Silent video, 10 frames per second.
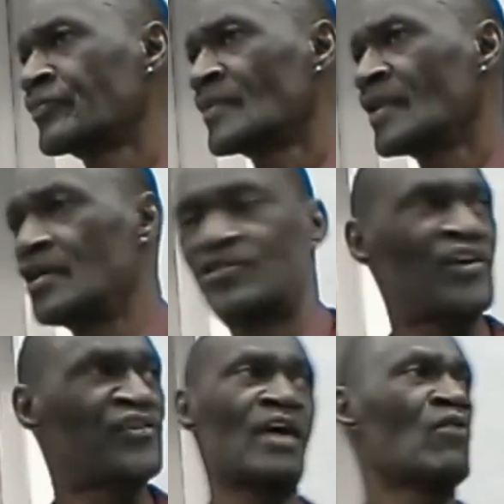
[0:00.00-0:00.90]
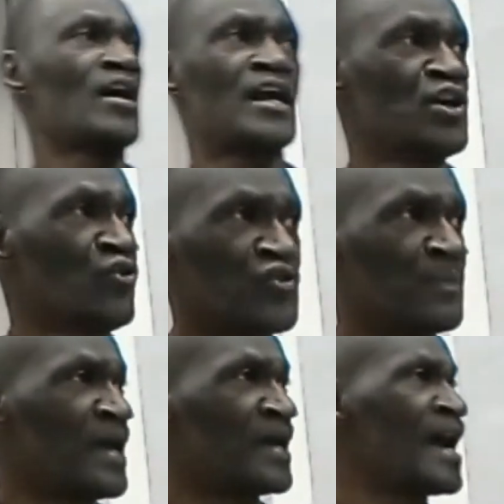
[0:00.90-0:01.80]
It just ain't what it used to
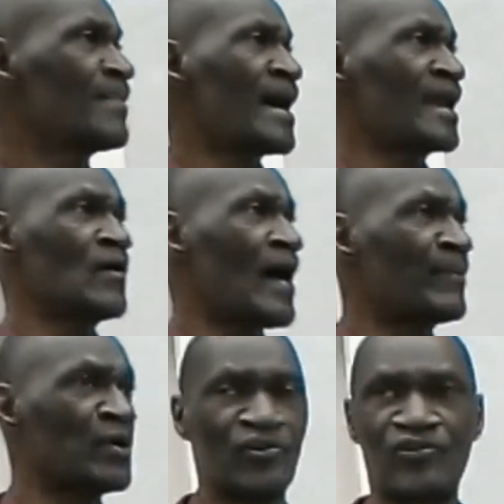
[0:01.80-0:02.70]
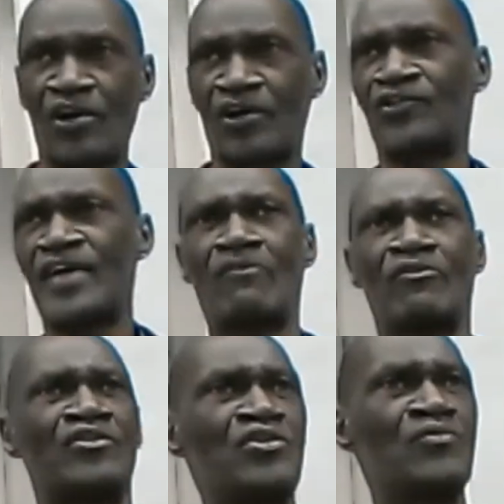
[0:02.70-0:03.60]
be. And everybody know I've been on the circuit since I was
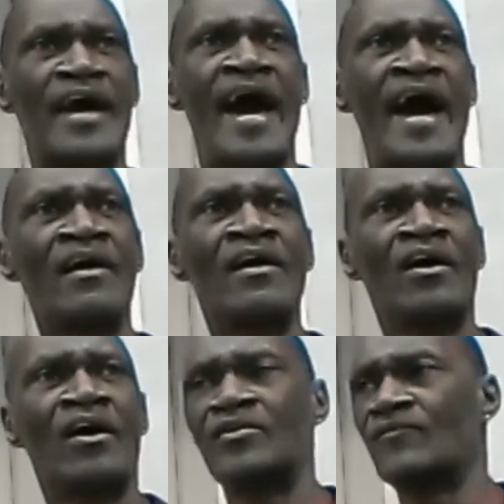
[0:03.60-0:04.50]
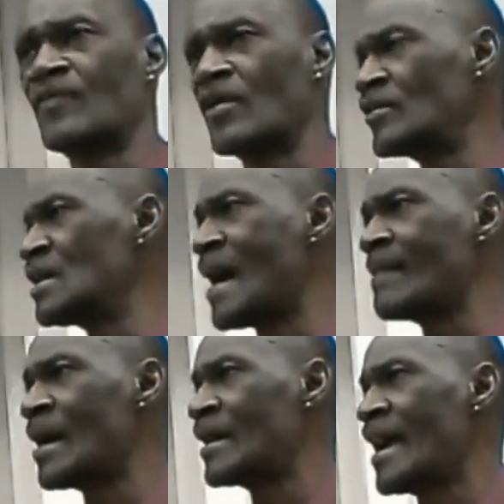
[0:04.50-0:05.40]
a new guy. Under Burn them, I
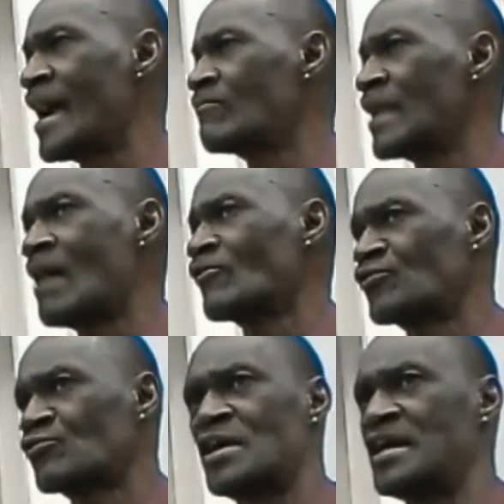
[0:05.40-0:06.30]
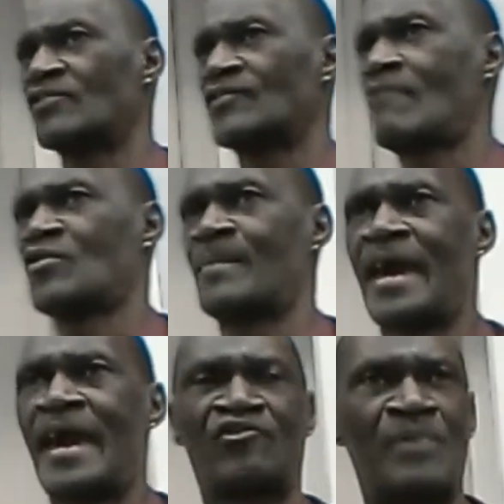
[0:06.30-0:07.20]
might have had when I was three years, I was a
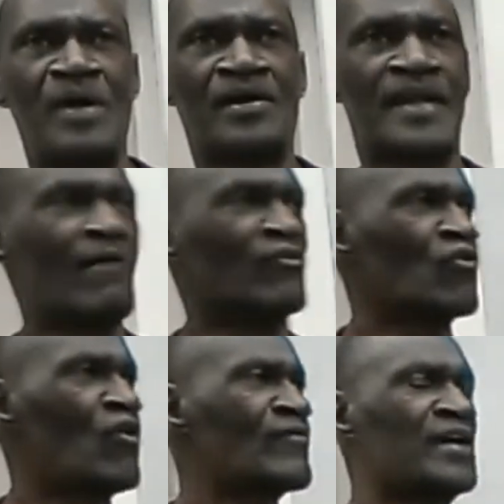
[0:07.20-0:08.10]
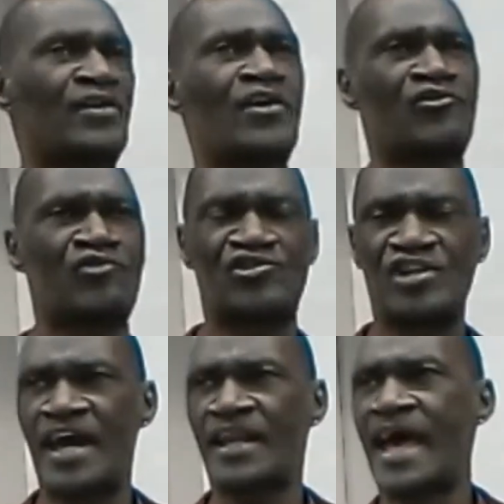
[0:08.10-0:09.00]
main speaker and I was going around the country
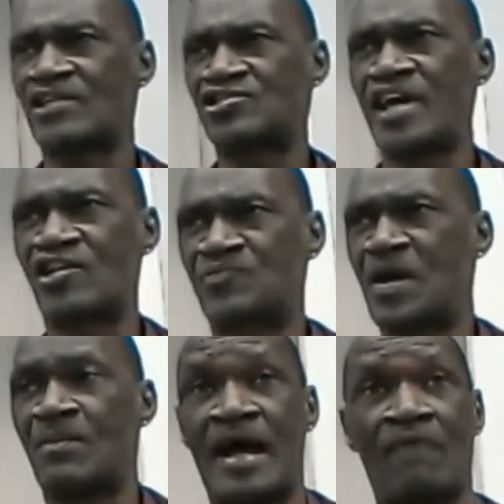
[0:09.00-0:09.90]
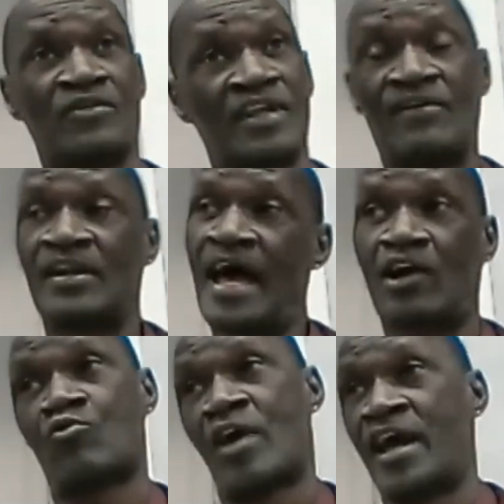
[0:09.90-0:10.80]
sharing like Shakespeare, but I was living like
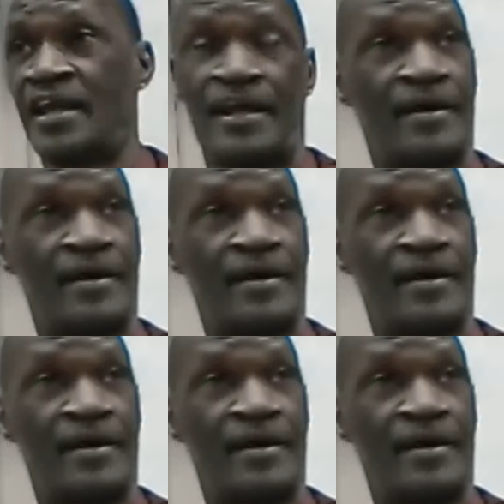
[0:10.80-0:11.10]
a reindeer.